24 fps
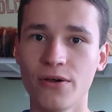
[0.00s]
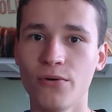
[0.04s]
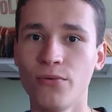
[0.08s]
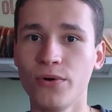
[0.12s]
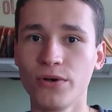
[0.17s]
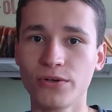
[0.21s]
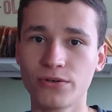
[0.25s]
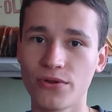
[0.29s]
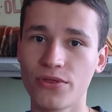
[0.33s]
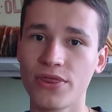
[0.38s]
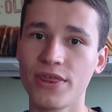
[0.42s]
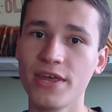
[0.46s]

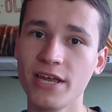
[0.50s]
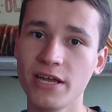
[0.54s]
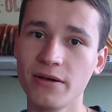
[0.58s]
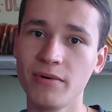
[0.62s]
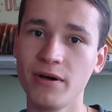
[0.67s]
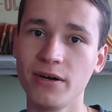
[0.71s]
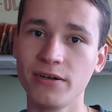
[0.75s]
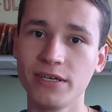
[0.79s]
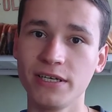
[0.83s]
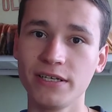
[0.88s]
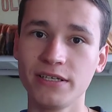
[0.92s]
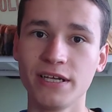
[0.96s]
what to think
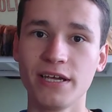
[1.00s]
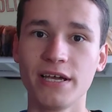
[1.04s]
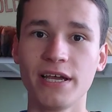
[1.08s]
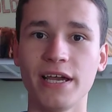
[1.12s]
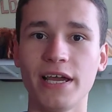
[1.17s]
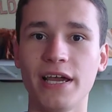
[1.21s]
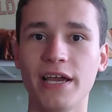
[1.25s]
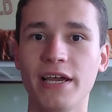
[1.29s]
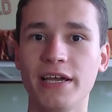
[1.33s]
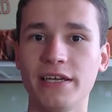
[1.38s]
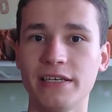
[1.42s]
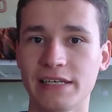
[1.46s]
about it,
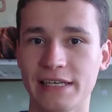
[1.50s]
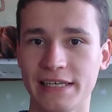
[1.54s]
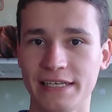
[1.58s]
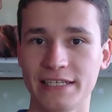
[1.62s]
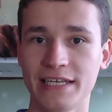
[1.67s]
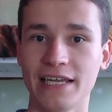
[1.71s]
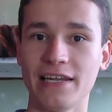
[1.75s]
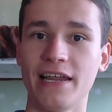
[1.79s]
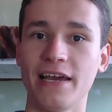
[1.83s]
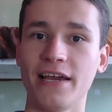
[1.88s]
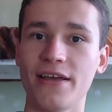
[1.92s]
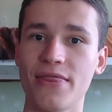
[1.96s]
and
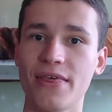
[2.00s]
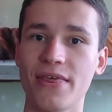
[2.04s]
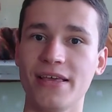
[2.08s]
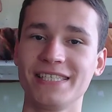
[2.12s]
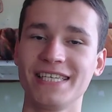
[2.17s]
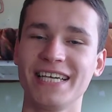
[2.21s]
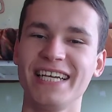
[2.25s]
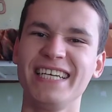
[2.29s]
like this.